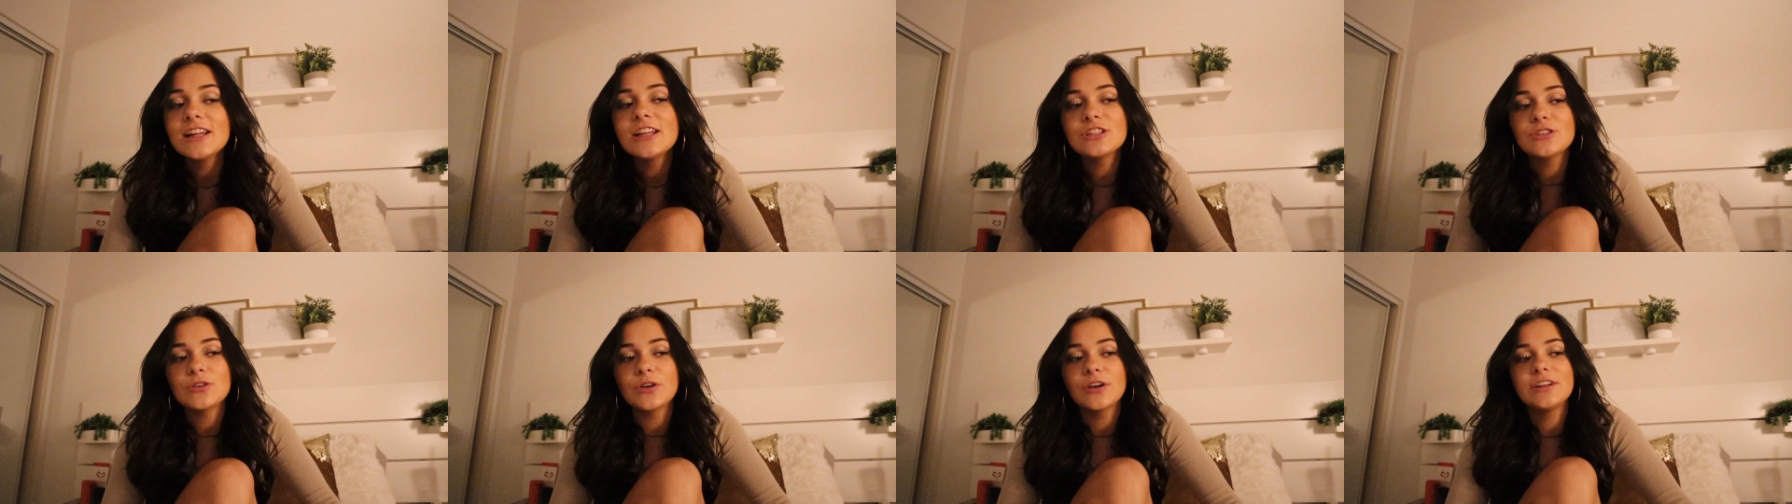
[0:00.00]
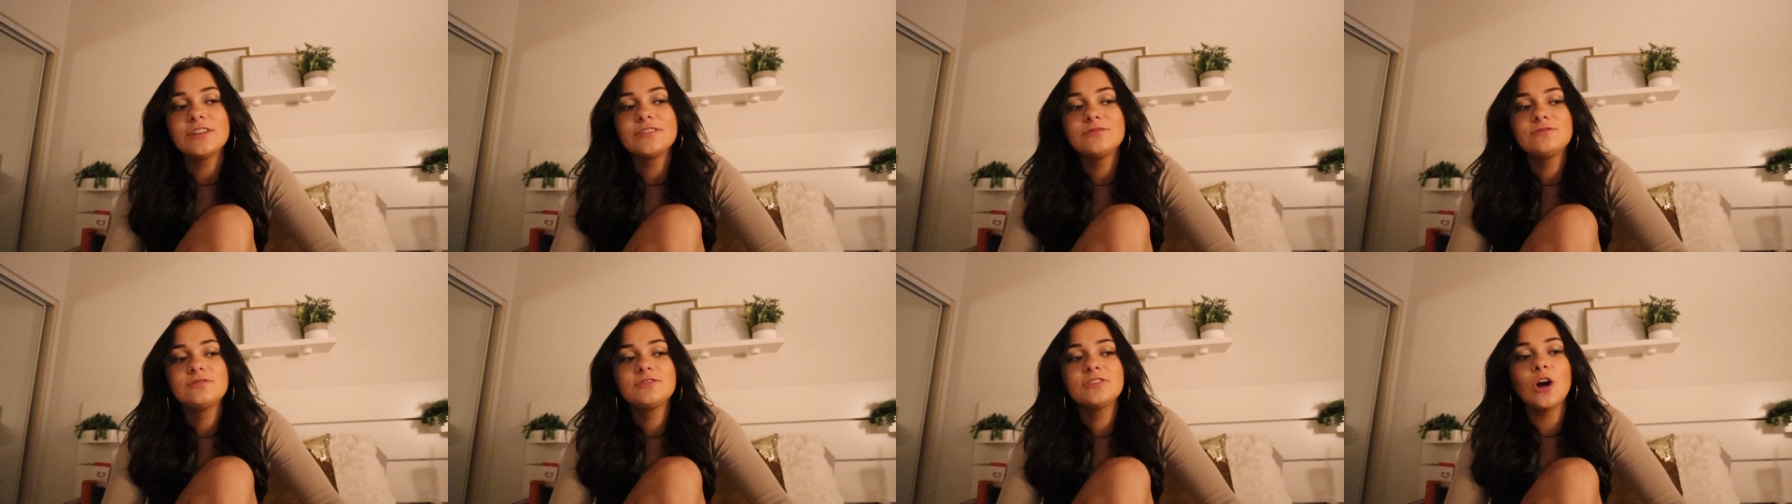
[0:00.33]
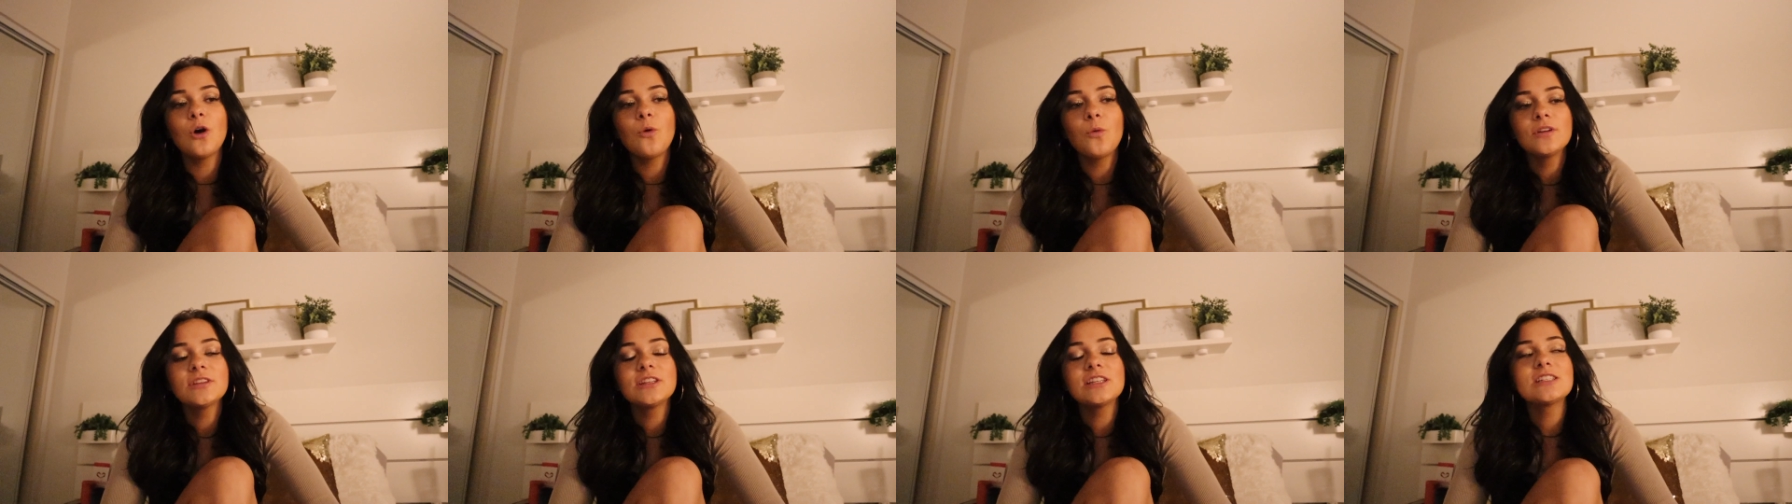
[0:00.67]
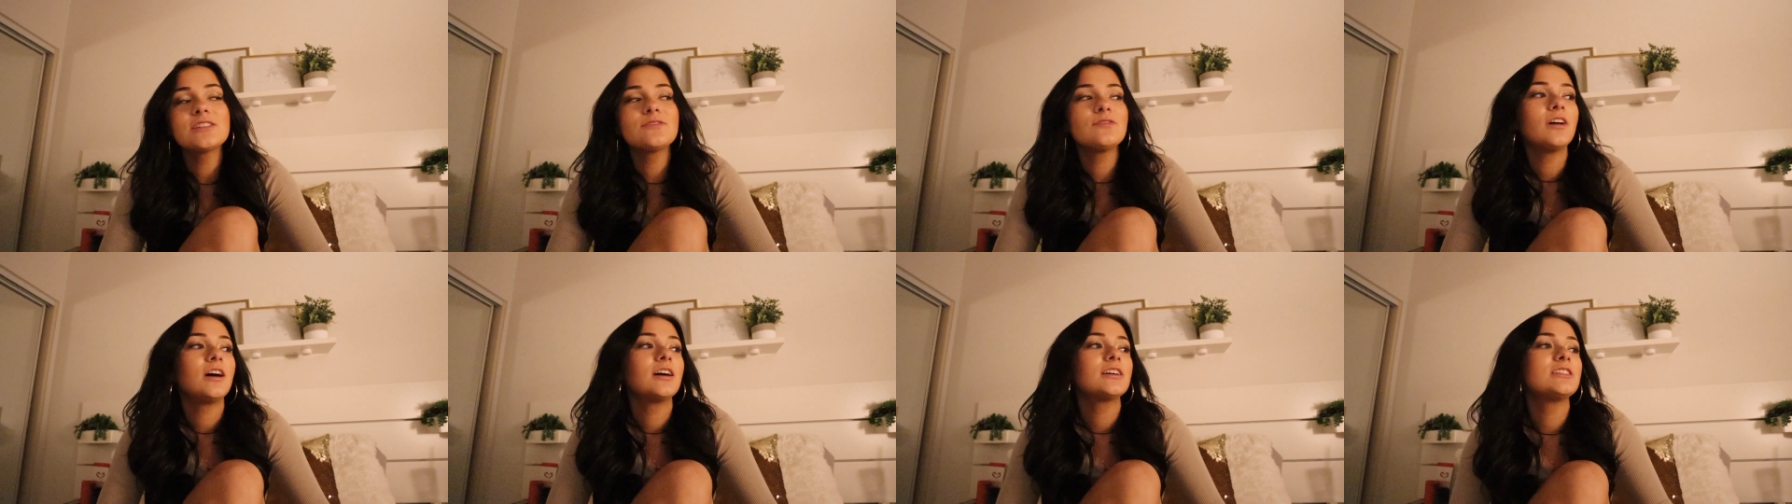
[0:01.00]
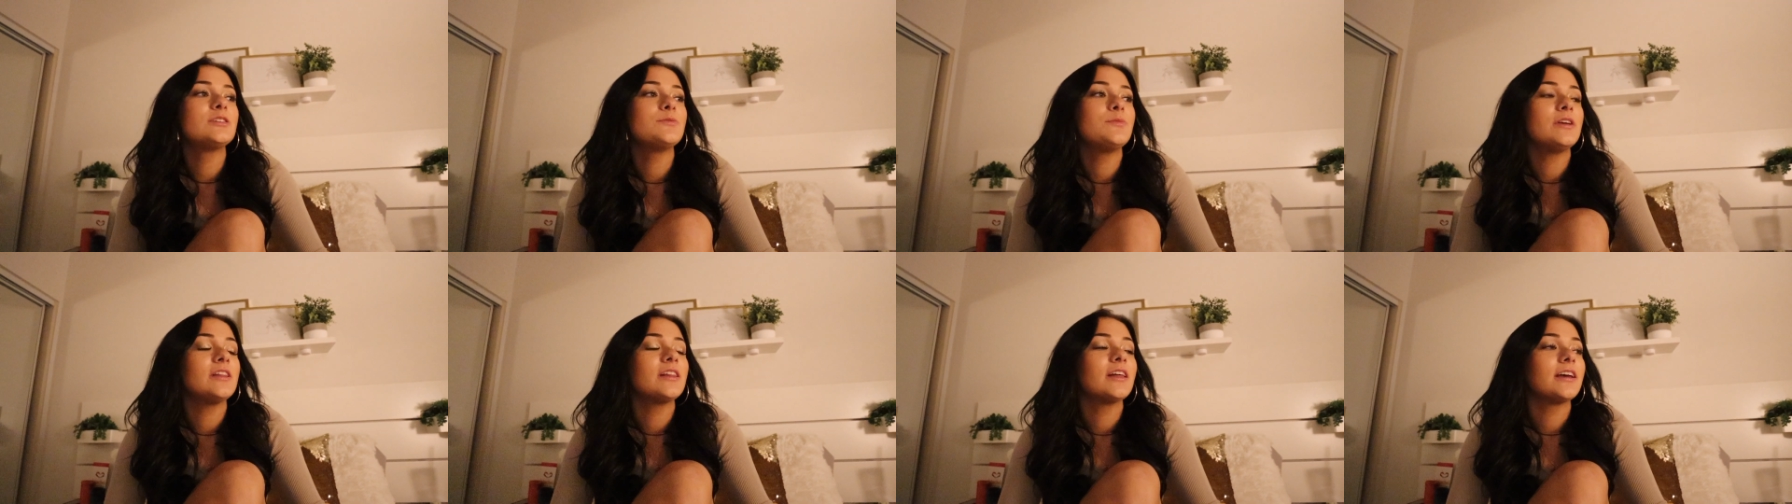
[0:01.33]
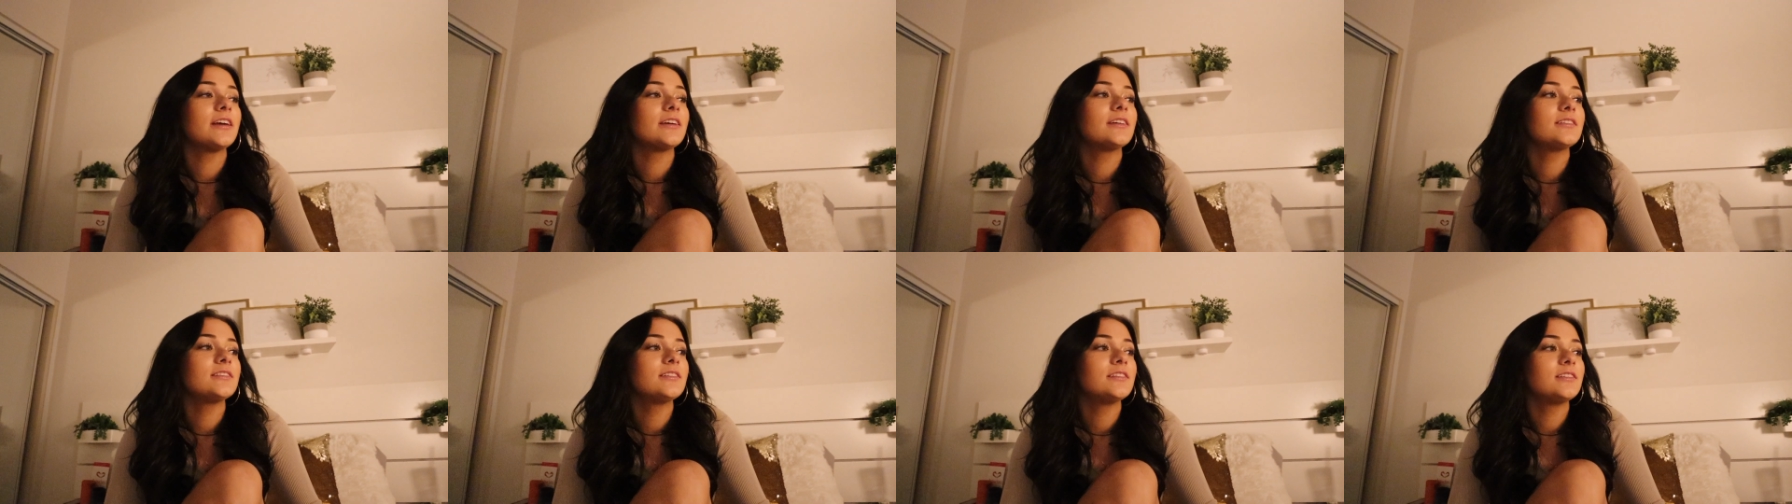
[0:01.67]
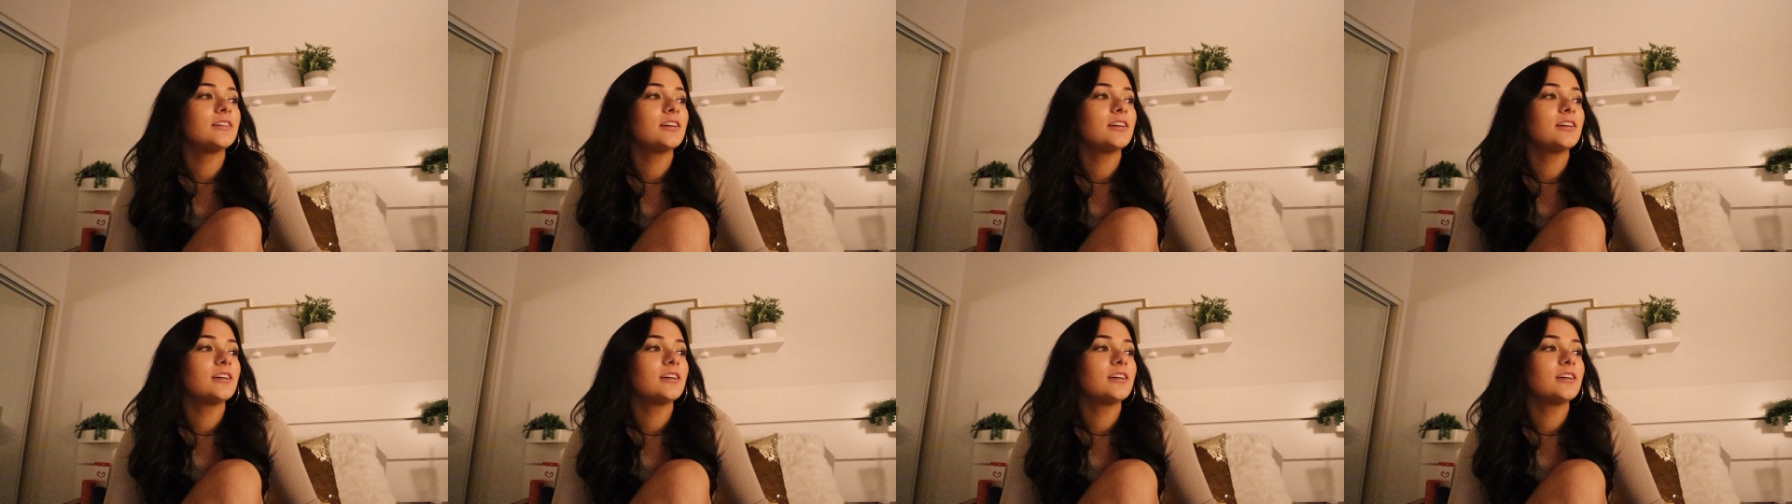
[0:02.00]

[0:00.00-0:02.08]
So I don't want this vlog to be like